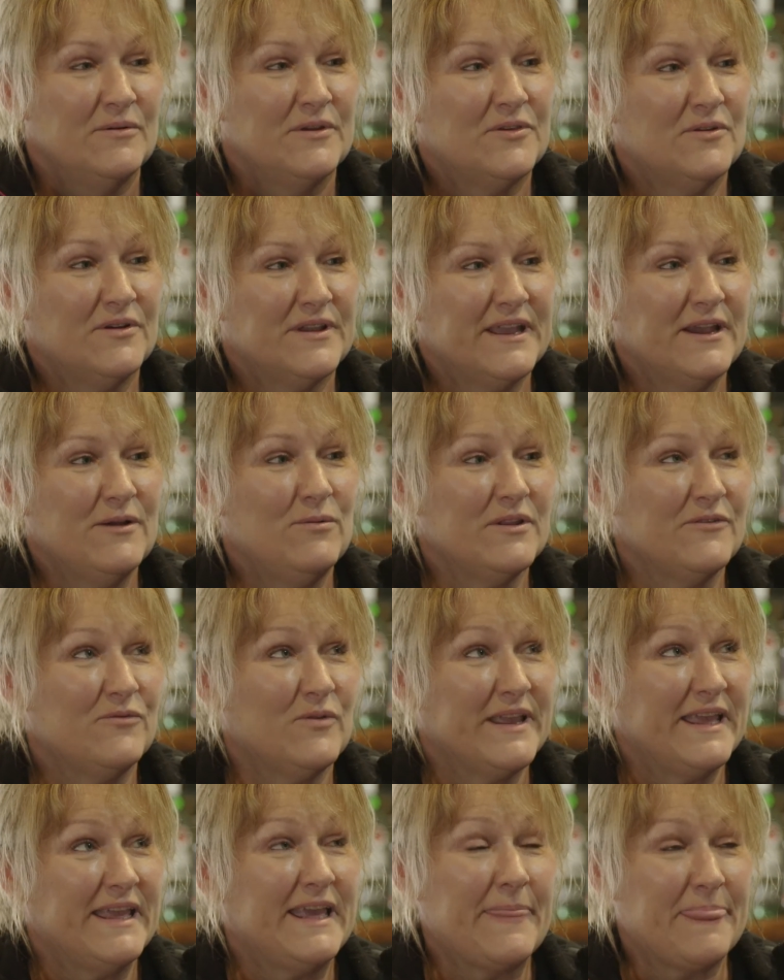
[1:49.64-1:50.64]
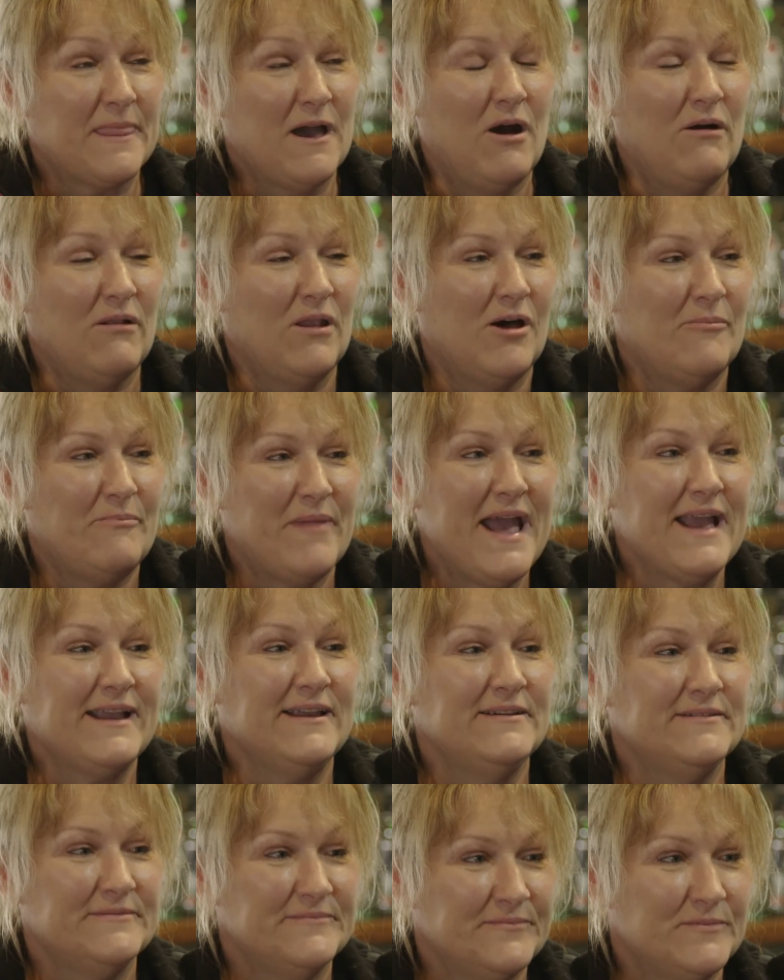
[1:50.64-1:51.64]
We thought, yeah, well, if we can get the whole lot
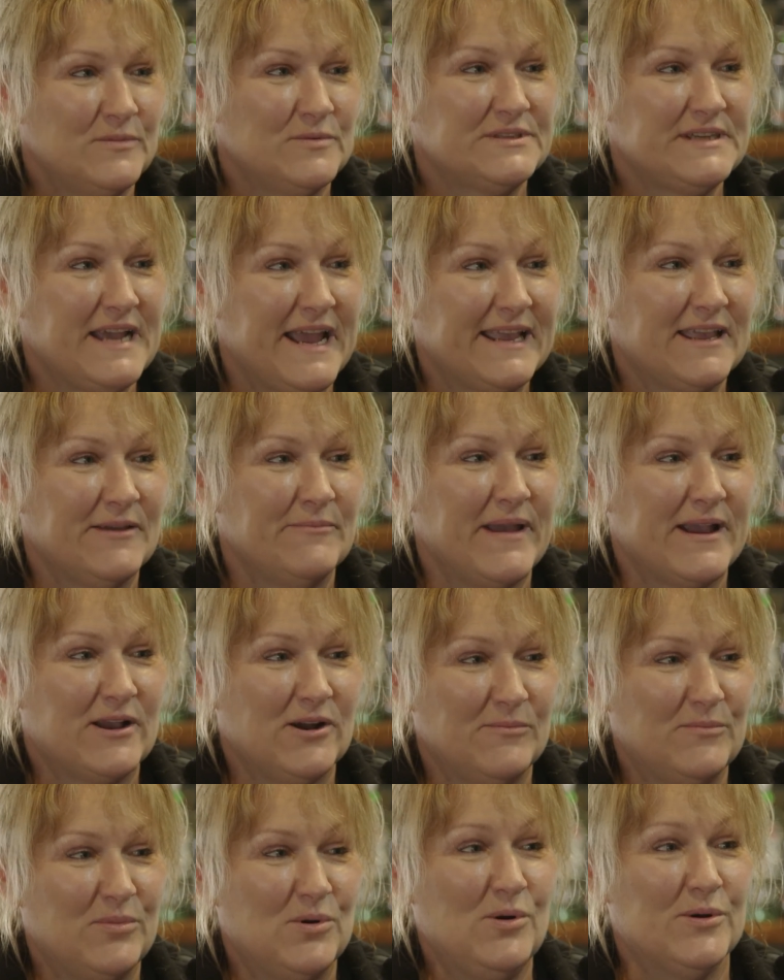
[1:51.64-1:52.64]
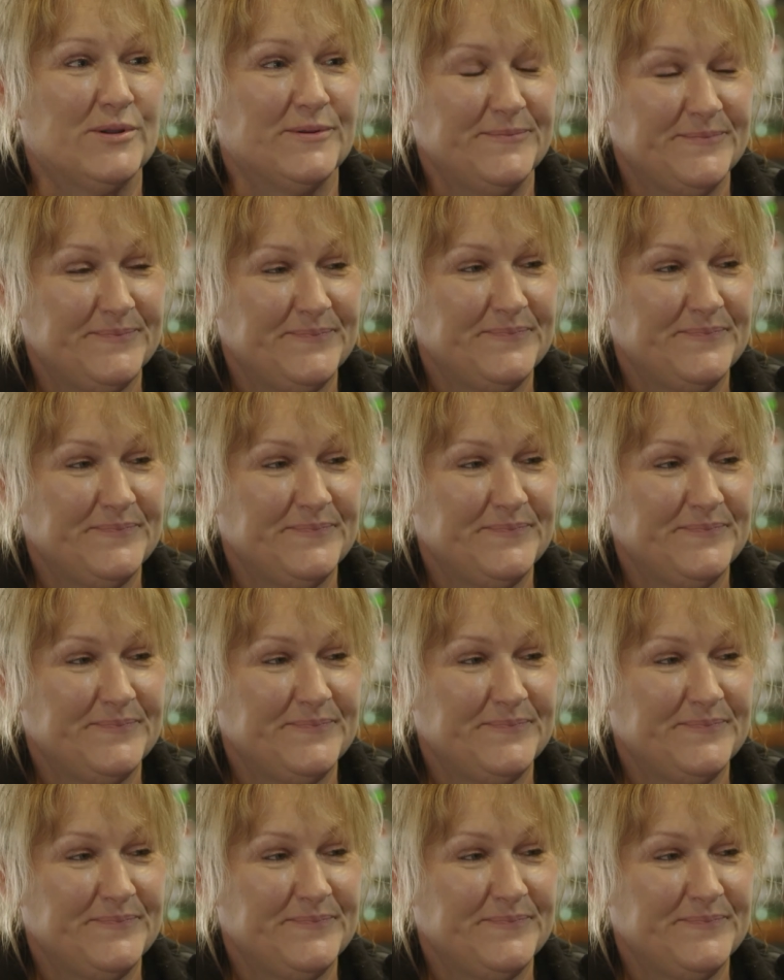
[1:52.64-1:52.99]
back, we'll take it back on board.